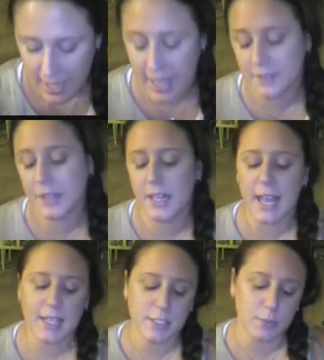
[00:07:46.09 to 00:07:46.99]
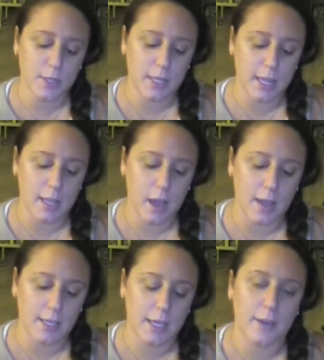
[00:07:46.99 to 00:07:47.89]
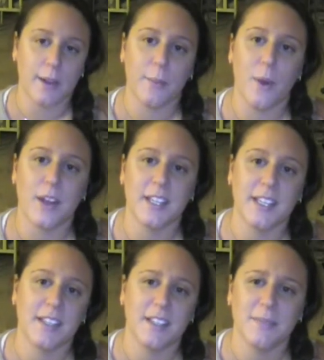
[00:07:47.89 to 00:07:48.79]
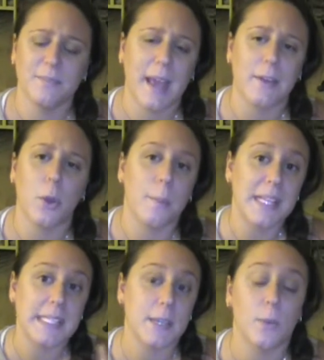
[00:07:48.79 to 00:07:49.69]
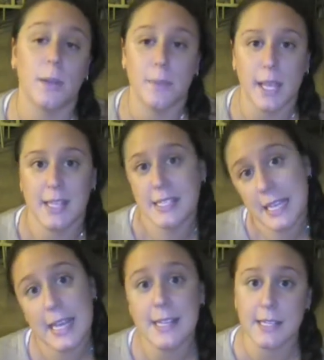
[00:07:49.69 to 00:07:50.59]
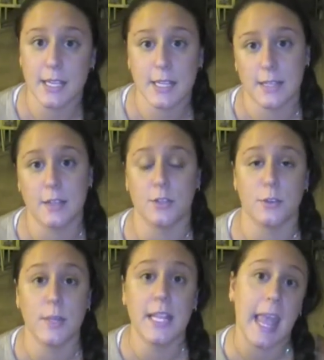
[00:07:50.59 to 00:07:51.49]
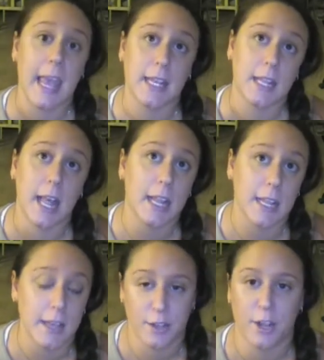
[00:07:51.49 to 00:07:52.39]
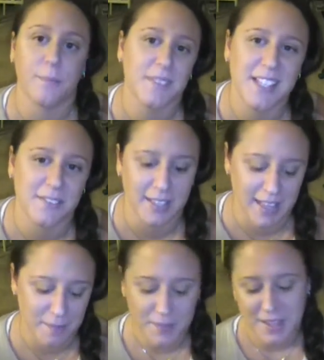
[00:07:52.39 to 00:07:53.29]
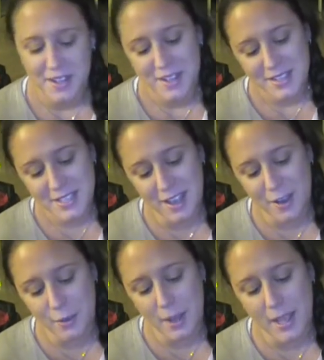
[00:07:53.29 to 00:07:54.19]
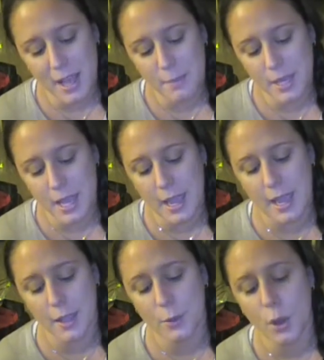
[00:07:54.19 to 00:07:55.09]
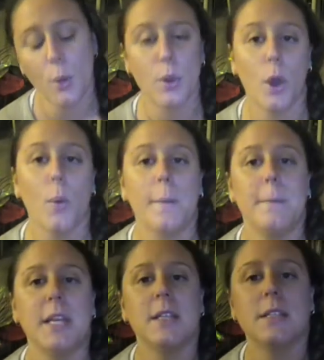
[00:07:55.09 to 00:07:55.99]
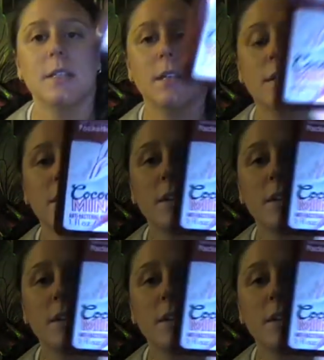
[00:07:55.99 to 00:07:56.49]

And the last one that I got here, I wanted, I don't know, a minty one because 'tis the season to eat candy, la la la, you know, stuff like that. So I got me a cocoa mint.